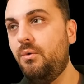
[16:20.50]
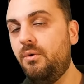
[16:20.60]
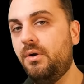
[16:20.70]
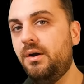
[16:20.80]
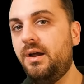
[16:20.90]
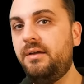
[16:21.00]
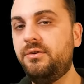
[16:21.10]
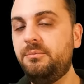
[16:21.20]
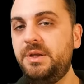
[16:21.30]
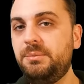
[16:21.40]
Or I've
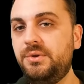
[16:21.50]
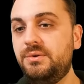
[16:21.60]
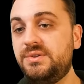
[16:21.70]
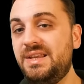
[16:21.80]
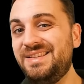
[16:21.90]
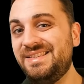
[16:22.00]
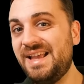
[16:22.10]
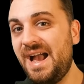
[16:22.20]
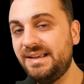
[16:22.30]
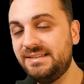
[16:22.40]
heard people use the
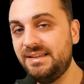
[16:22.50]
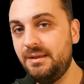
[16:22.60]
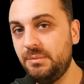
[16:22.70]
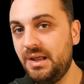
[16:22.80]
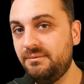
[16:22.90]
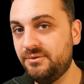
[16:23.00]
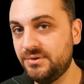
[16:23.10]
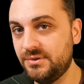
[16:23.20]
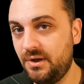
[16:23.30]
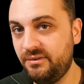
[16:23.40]
exact same name for
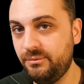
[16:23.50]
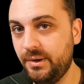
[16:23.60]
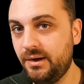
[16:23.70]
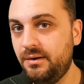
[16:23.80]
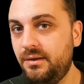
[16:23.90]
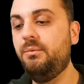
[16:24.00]
software